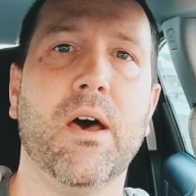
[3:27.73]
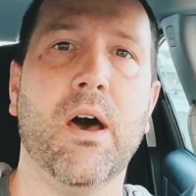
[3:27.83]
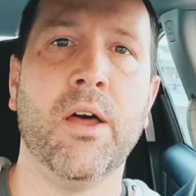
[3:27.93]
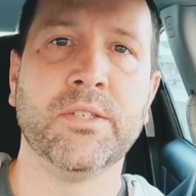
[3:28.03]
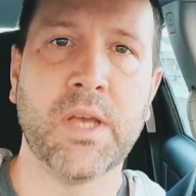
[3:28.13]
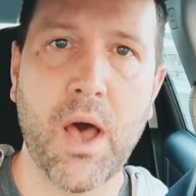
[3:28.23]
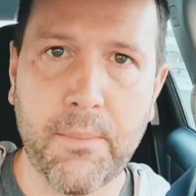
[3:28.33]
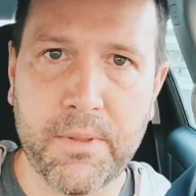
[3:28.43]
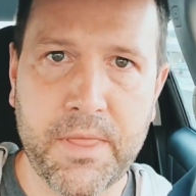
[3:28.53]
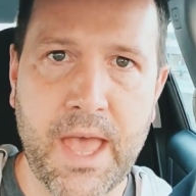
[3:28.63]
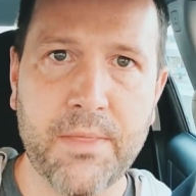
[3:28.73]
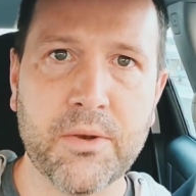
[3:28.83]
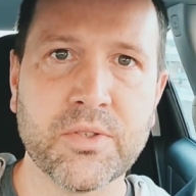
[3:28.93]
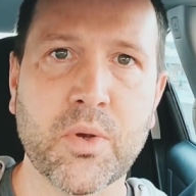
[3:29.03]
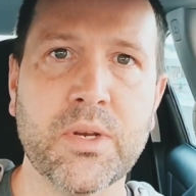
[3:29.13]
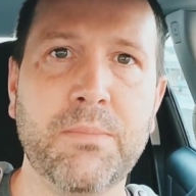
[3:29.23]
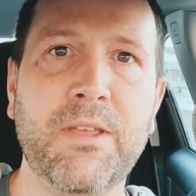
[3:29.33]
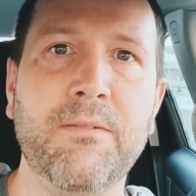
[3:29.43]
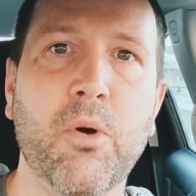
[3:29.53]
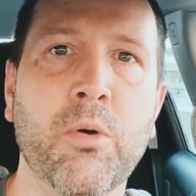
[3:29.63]
on top of that, there's going to
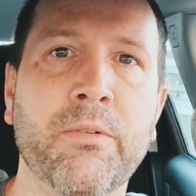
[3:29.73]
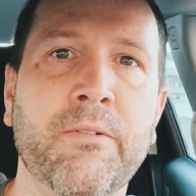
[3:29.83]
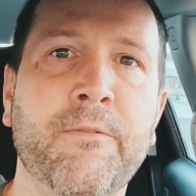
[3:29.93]
be over